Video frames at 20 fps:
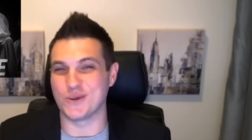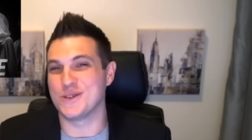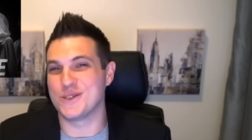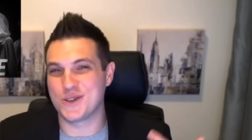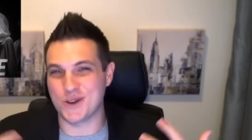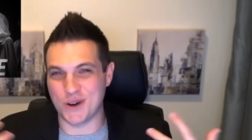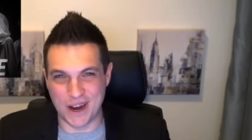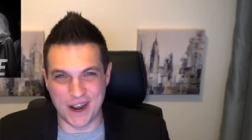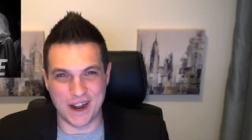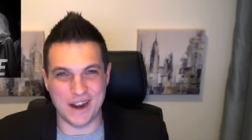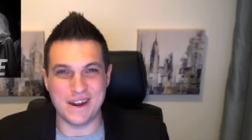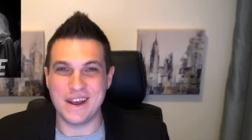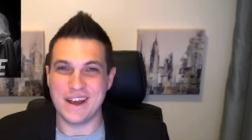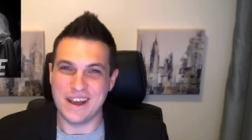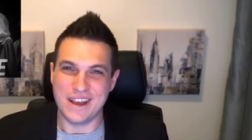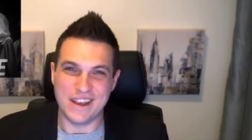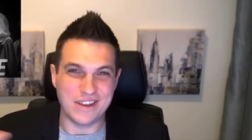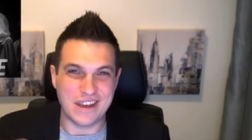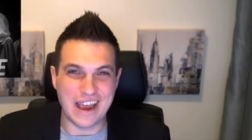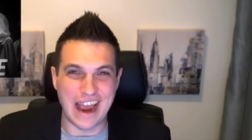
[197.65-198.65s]
Once you're in,
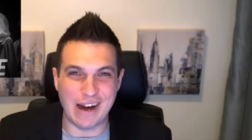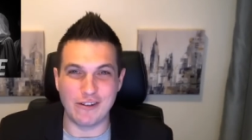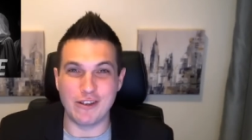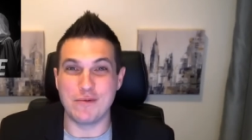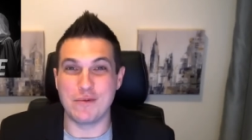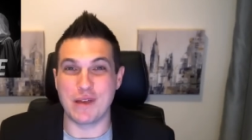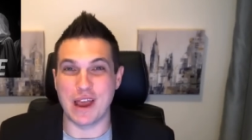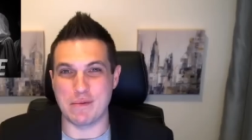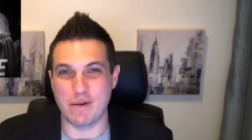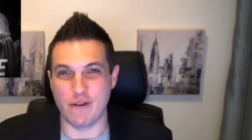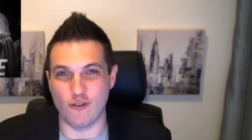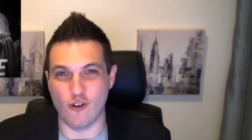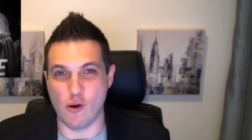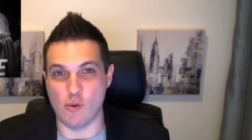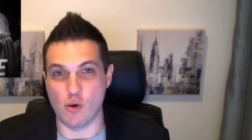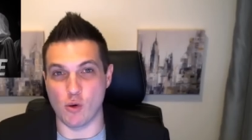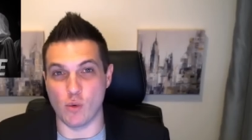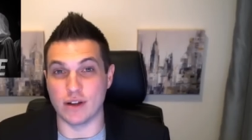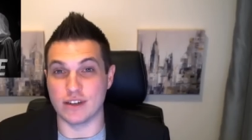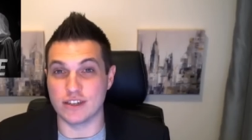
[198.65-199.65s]
you can't really become a
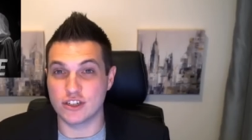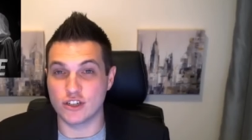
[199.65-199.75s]
former one.